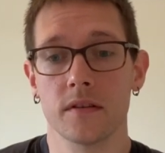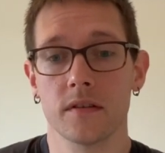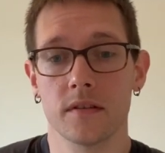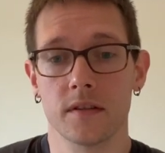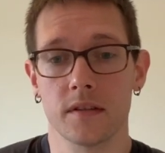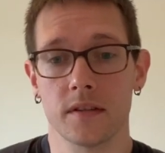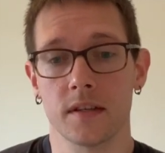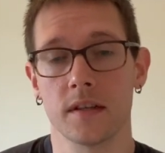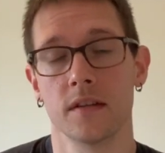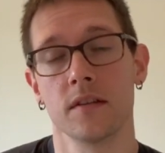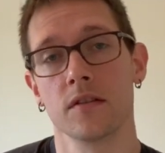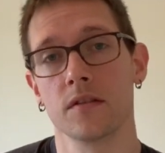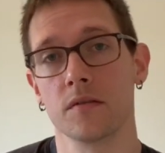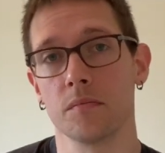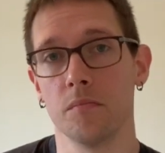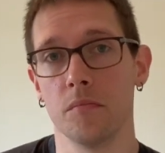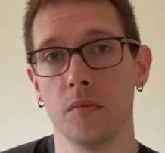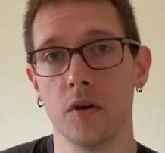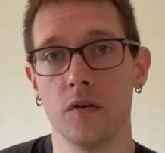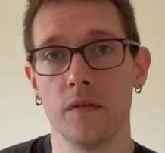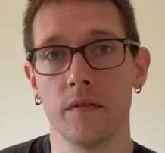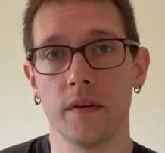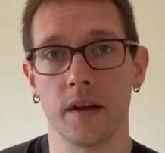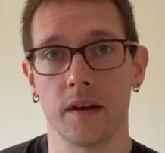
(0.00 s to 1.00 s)
since
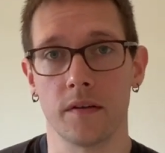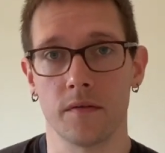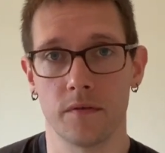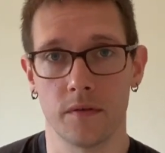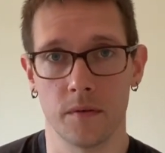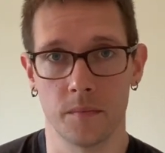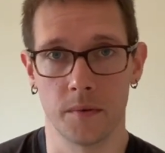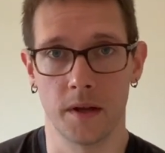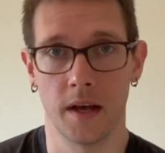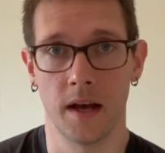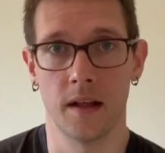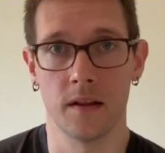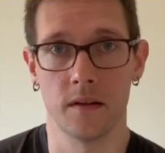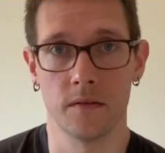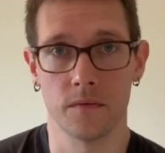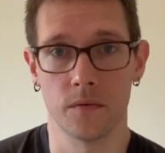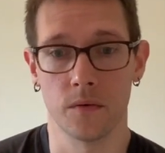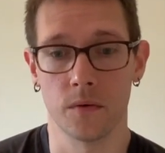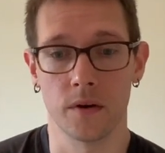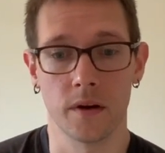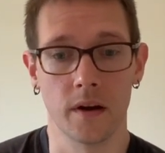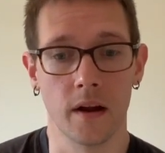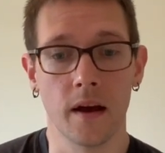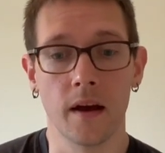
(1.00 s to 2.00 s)
moving from
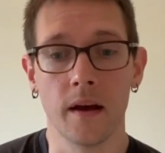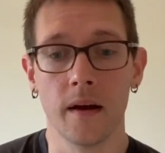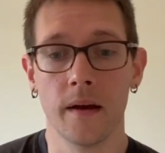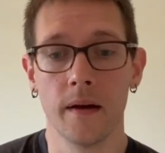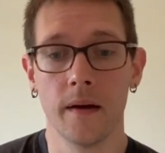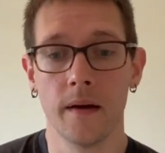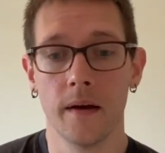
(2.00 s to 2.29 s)
California.